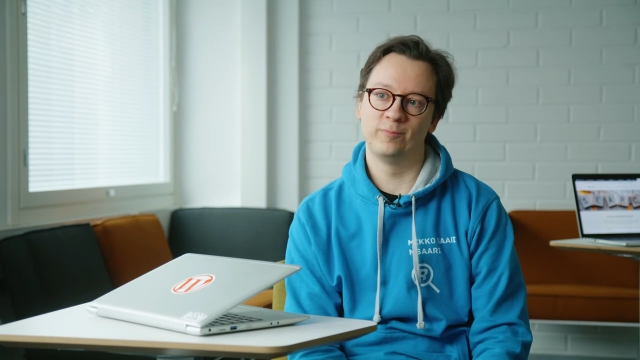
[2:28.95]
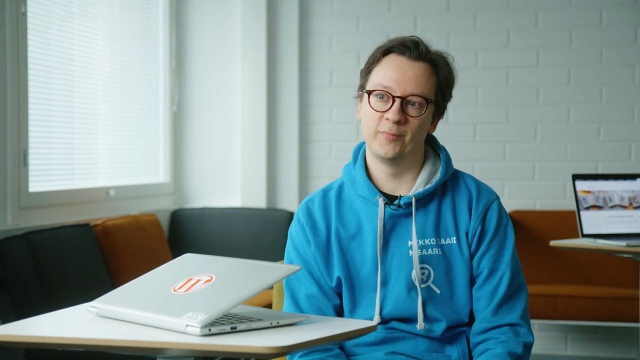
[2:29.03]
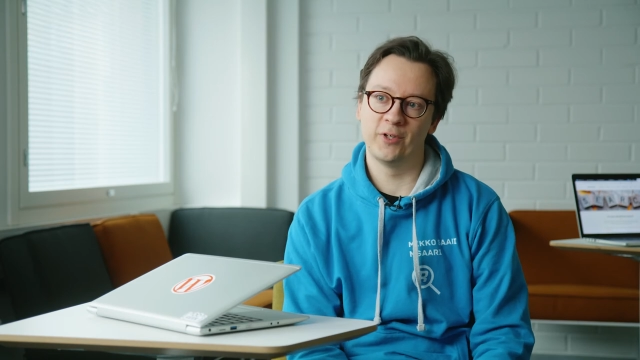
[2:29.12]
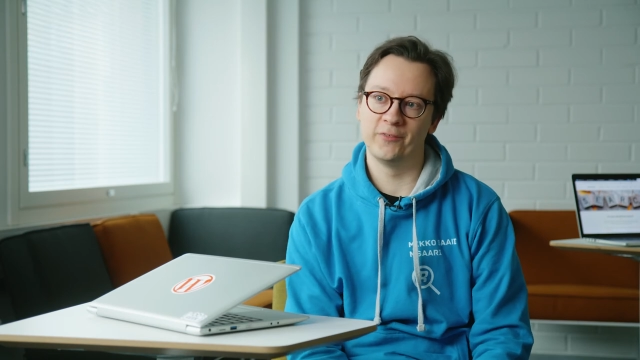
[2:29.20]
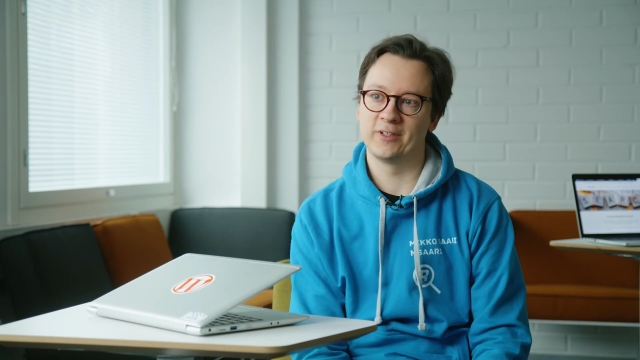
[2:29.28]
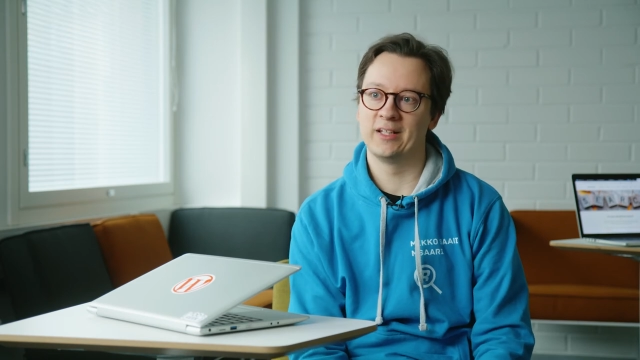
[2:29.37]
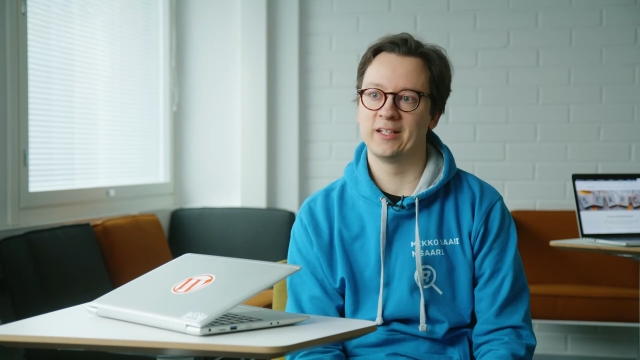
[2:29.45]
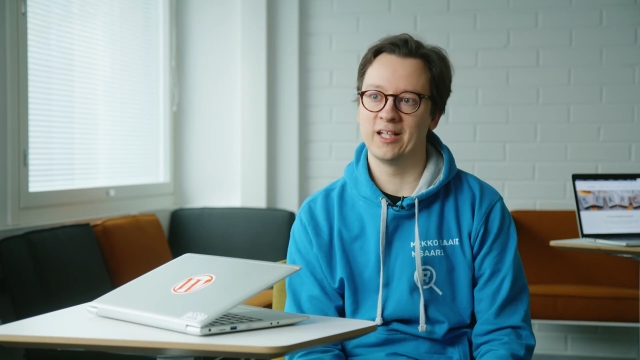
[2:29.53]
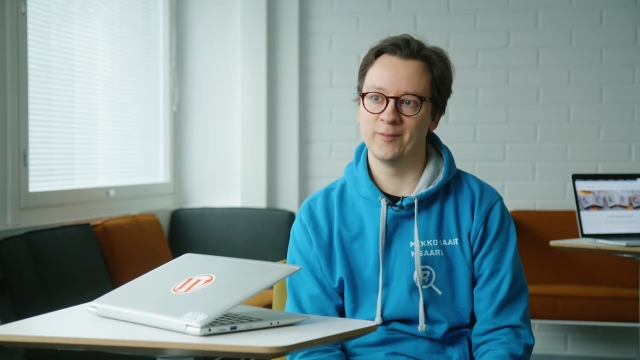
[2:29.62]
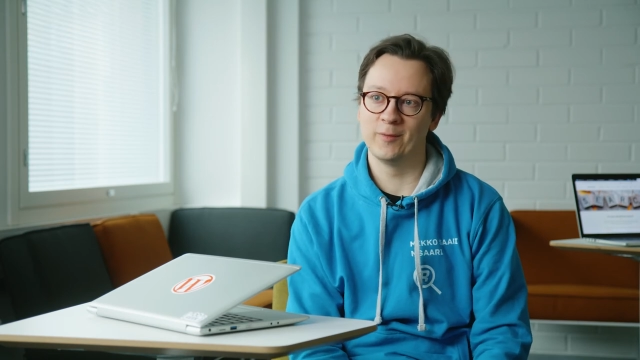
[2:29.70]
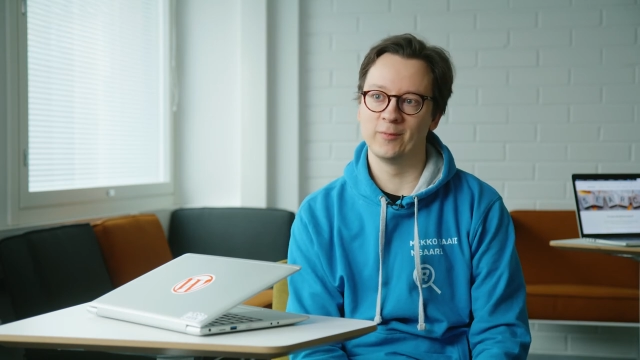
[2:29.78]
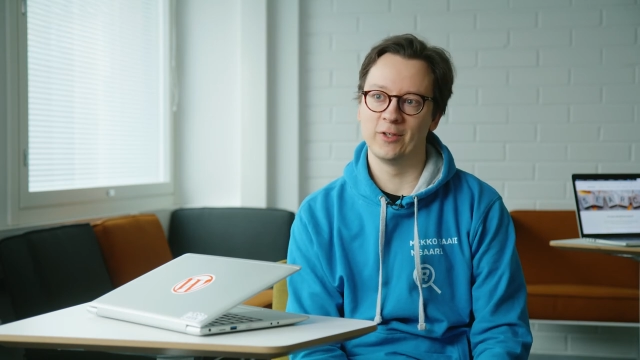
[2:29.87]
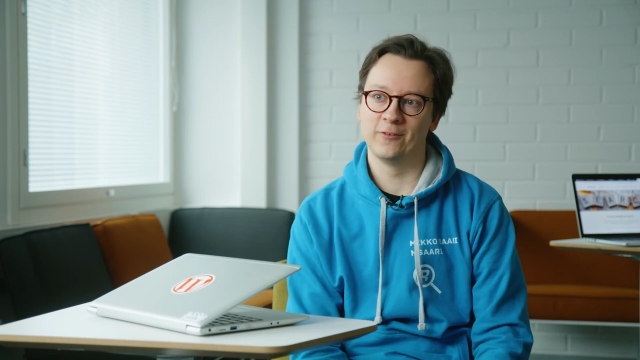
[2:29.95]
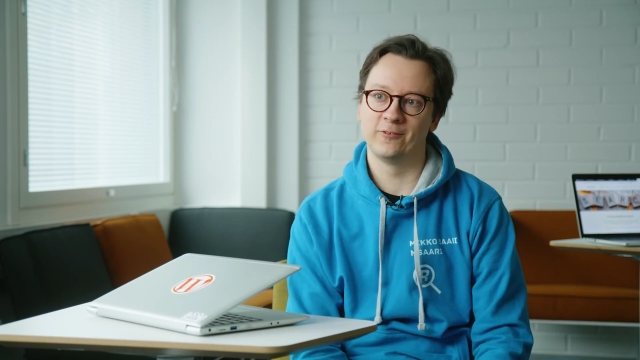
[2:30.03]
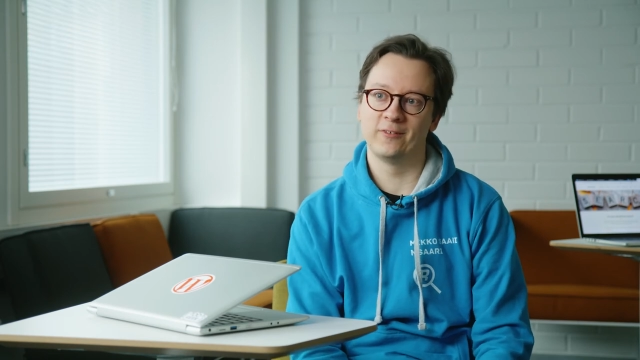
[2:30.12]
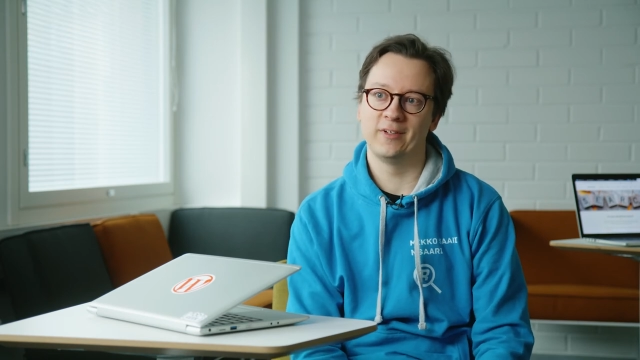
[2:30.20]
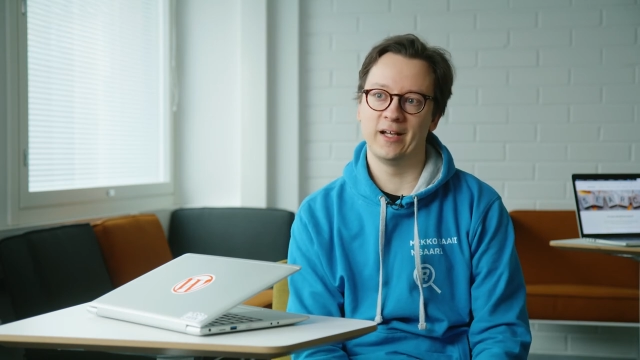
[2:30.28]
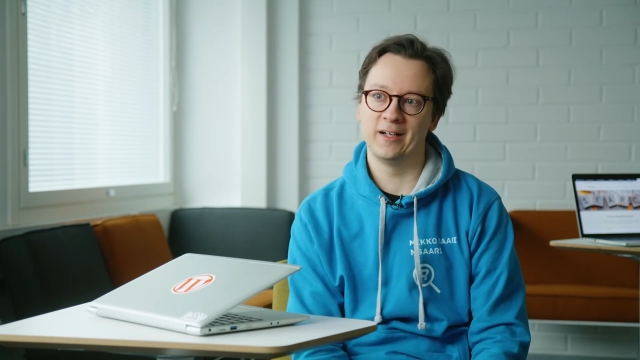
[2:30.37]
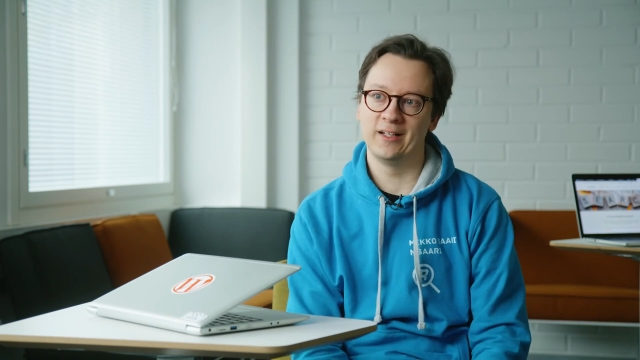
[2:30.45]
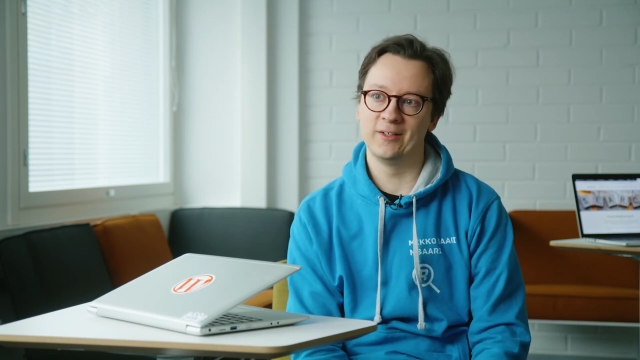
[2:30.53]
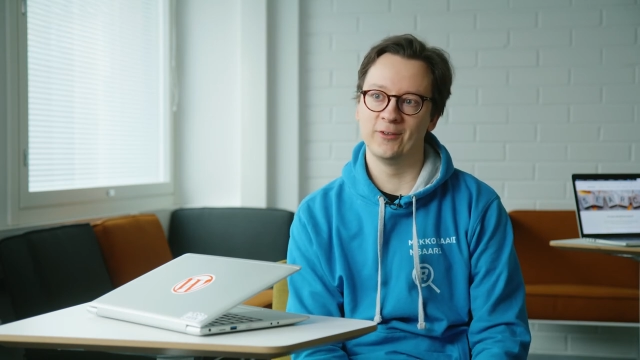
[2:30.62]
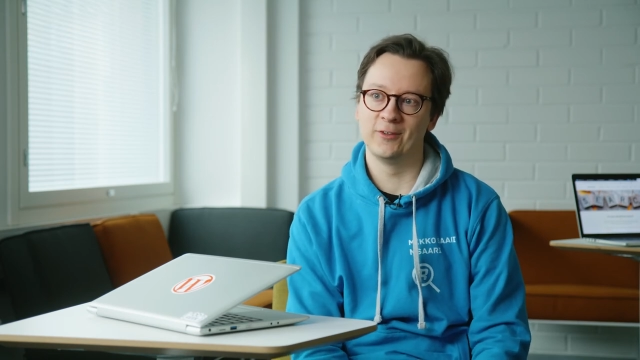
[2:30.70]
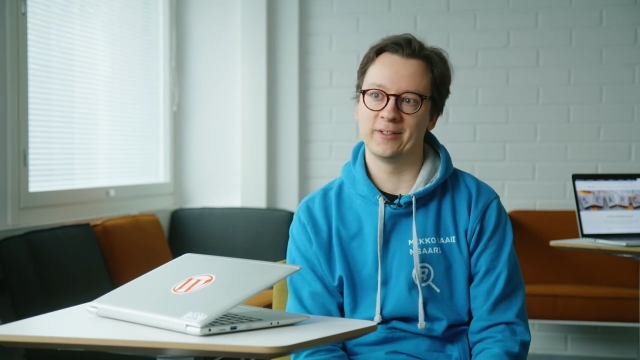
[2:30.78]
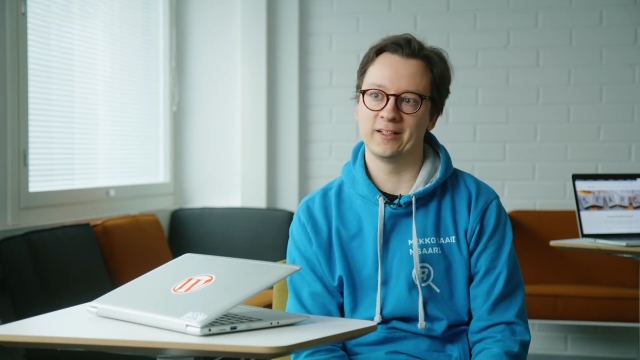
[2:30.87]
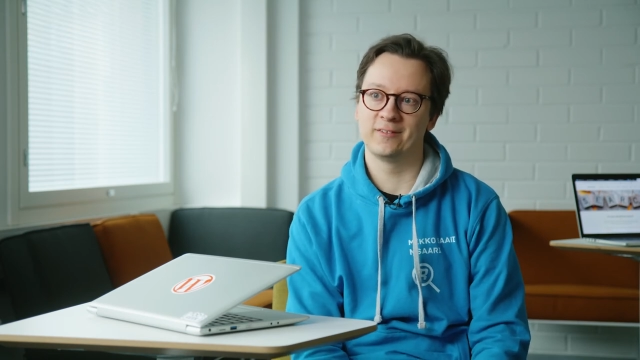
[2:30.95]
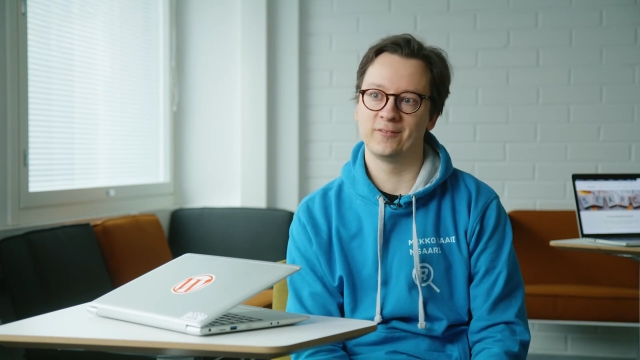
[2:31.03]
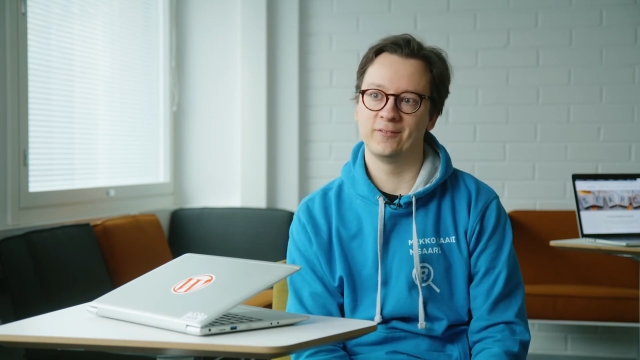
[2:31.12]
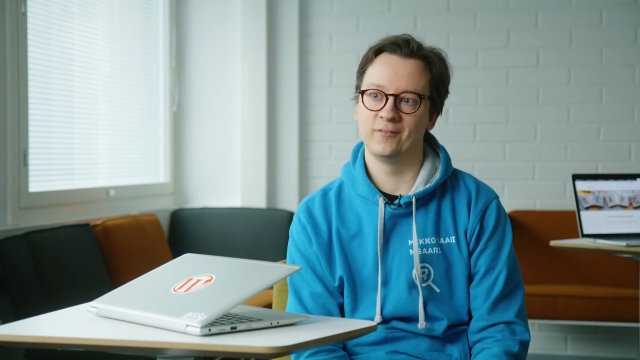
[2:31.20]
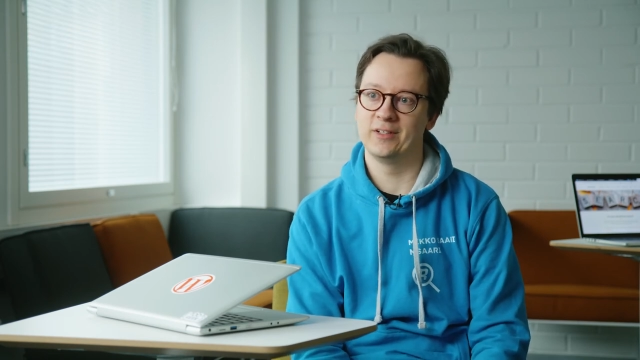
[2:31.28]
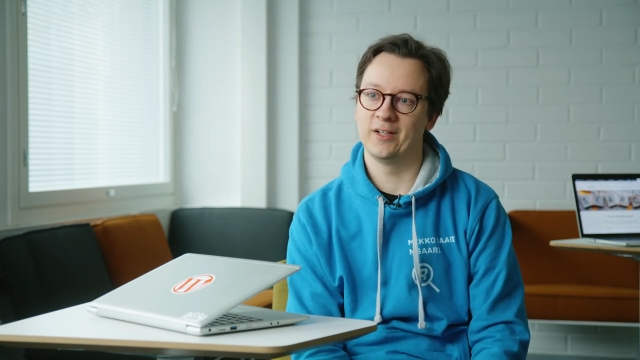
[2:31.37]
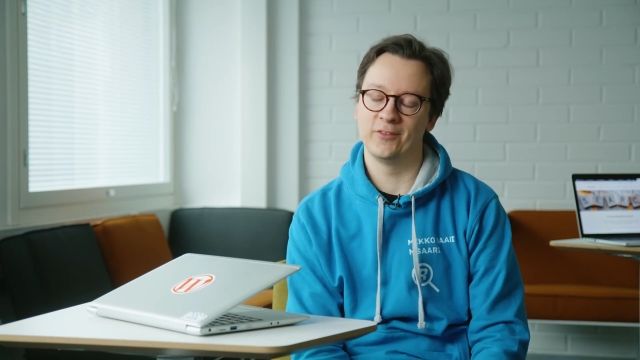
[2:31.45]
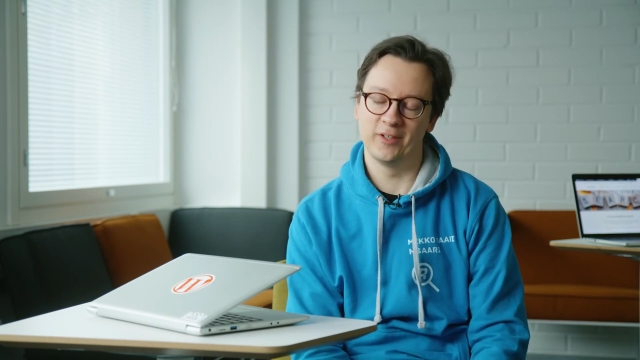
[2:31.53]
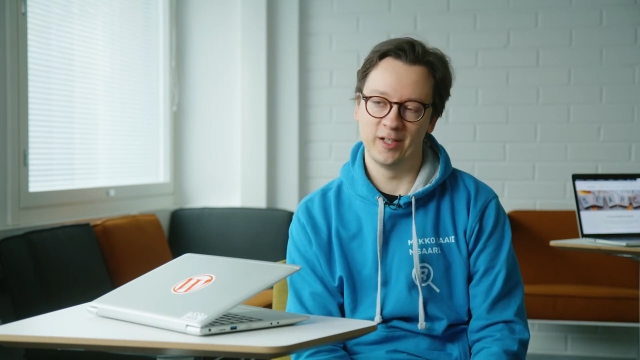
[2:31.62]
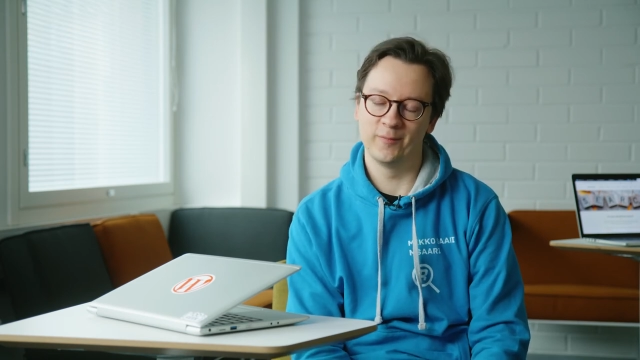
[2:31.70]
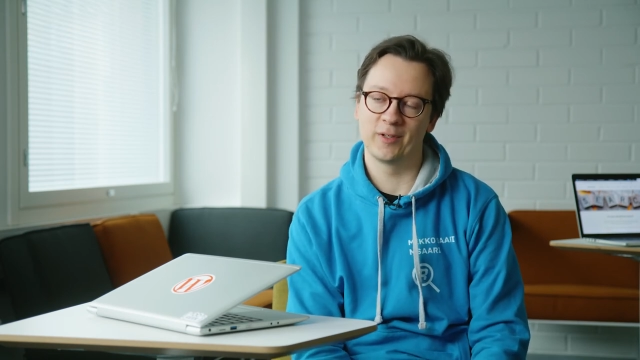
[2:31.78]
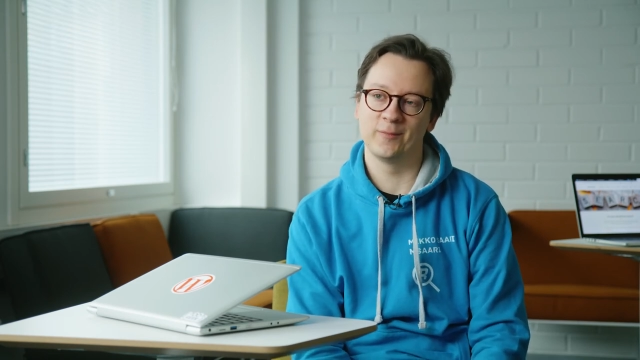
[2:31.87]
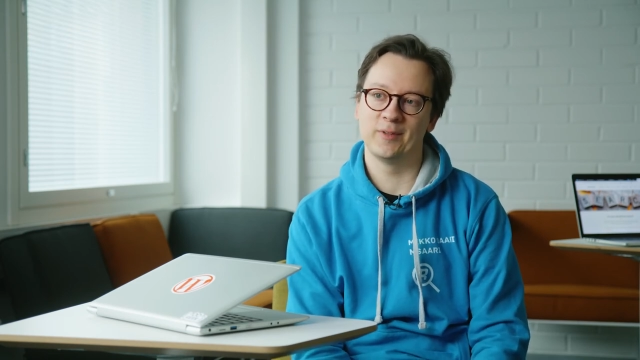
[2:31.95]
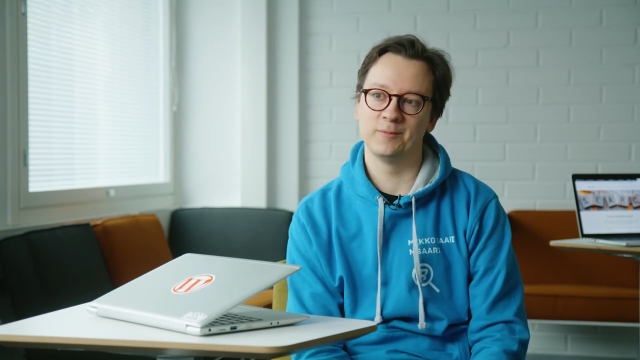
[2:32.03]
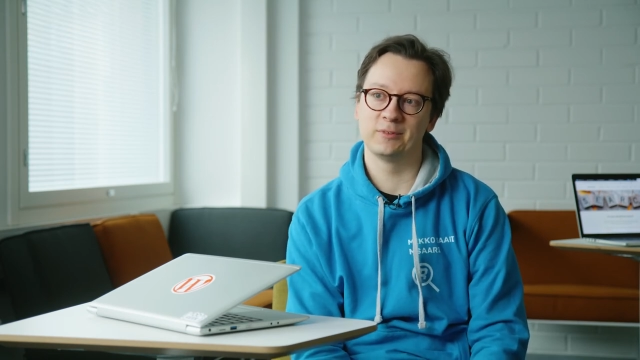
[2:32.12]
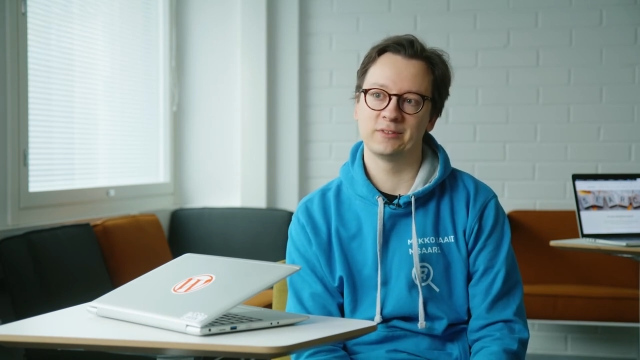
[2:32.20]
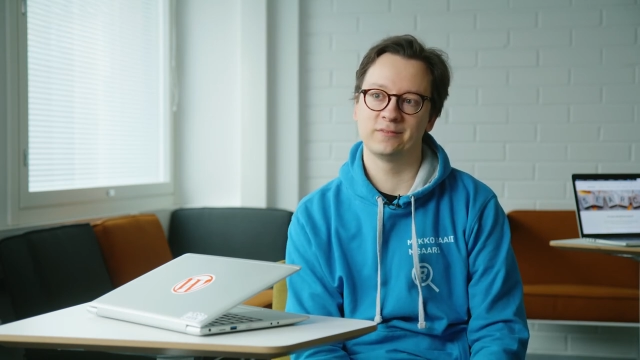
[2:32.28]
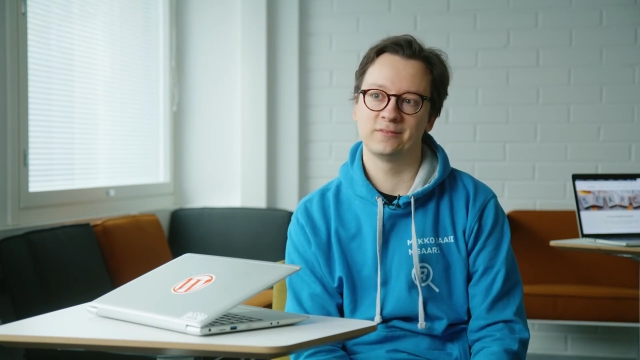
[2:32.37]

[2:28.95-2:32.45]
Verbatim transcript: perfectly capable of handling all that without any problems.